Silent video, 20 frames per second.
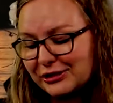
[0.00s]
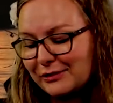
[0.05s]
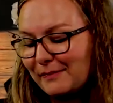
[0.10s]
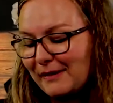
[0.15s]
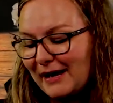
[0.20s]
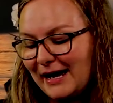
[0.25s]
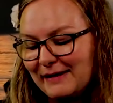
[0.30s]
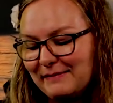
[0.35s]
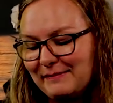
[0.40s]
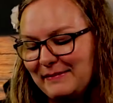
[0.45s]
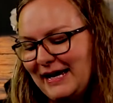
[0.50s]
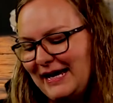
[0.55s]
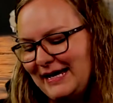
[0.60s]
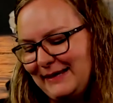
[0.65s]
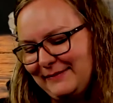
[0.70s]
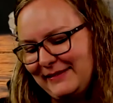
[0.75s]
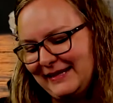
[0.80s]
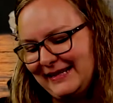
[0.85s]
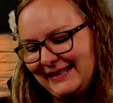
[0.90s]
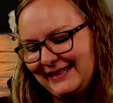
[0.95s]
your by
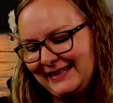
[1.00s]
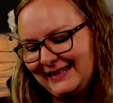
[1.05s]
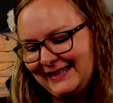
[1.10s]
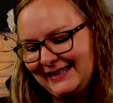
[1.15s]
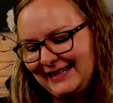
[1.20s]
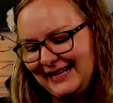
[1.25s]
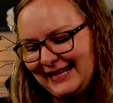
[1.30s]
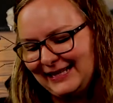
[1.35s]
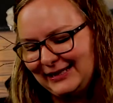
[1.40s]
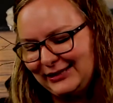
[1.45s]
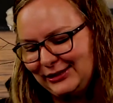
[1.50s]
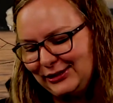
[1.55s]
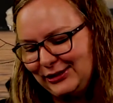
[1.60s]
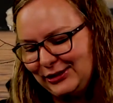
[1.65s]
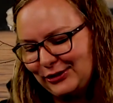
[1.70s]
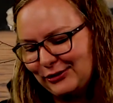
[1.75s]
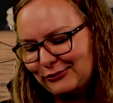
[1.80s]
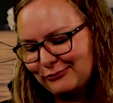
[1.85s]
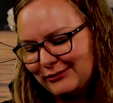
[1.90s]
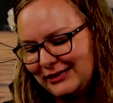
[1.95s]
baby in
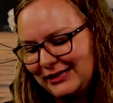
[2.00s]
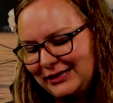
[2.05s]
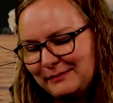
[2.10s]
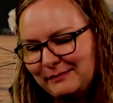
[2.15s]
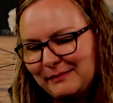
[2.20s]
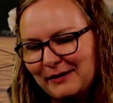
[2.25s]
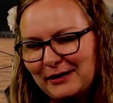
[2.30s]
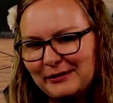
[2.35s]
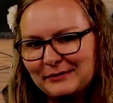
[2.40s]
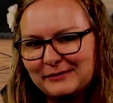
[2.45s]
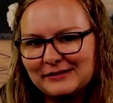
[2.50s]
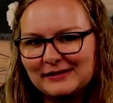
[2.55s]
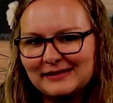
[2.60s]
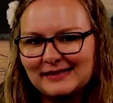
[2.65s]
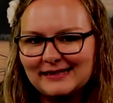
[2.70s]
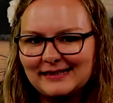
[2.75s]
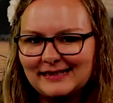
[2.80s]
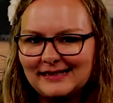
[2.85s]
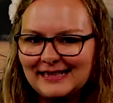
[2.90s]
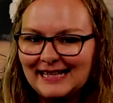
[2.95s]
your reed boat.
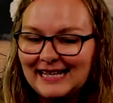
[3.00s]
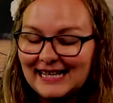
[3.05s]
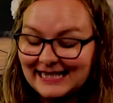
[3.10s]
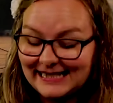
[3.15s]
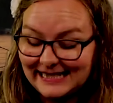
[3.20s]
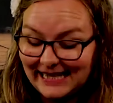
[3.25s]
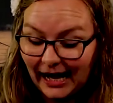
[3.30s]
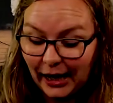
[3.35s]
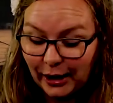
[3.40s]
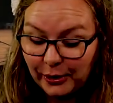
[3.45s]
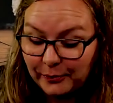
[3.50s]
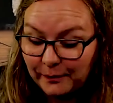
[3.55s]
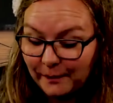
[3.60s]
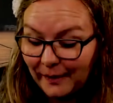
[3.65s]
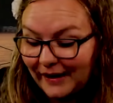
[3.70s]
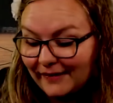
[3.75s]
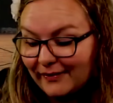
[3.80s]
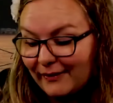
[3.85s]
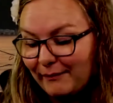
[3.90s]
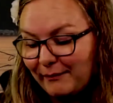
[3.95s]
Down
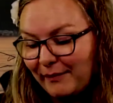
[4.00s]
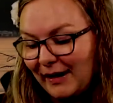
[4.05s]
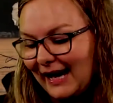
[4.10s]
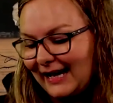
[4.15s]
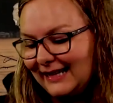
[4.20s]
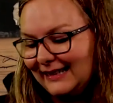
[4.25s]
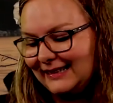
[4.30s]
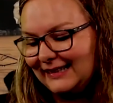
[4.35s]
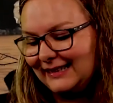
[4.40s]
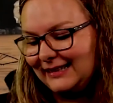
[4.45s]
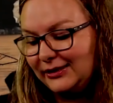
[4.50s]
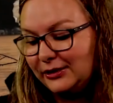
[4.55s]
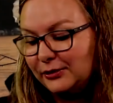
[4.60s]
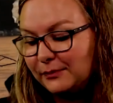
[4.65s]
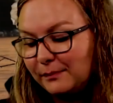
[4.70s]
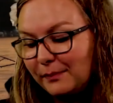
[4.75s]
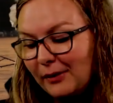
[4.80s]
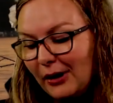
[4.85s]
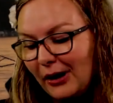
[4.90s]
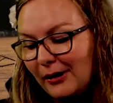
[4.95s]
by the bank you
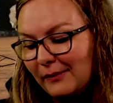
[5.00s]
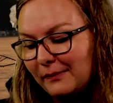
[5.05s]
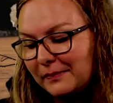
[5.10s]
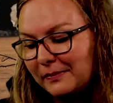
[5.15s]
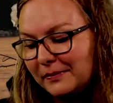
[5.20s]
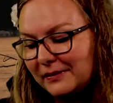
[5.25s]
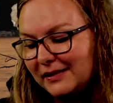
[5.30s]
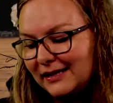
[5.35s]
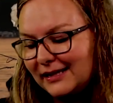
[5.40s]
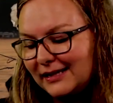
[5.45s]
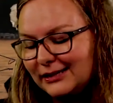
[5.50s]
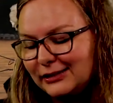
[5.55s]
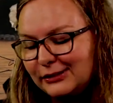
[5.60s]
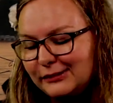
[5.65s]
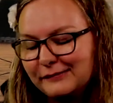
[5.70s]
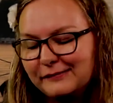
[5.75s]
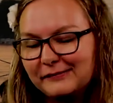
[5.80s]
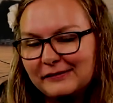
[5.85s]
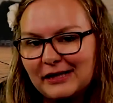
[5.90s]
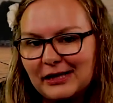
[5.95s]
bob and you
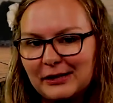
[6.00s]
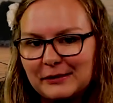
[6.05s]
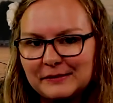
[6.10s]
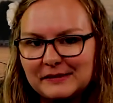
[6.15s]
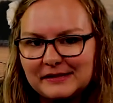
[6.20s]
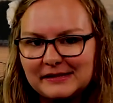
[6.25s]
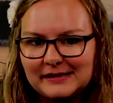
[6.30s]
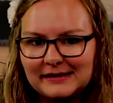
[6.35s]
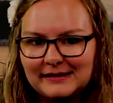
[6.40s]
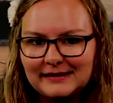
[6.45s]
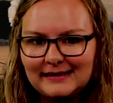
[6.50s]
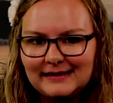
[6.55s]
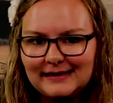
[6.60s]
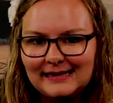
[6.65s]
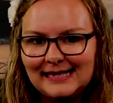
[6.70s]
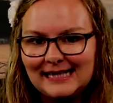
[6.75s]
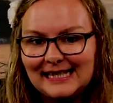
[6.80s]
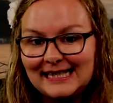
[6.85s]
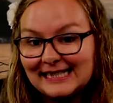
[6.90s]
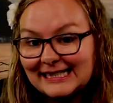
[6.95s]
float.
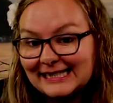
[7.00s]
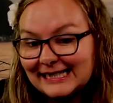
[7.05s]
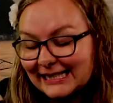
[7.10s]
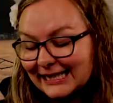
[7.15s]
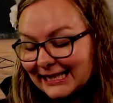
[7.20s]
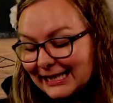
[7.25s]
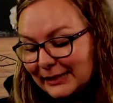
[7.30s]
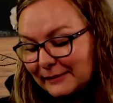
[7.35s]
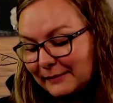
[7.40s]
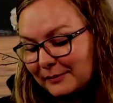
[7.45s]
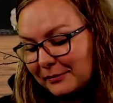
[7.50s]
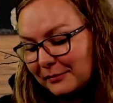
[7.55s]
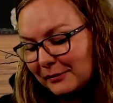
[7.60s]
Sleep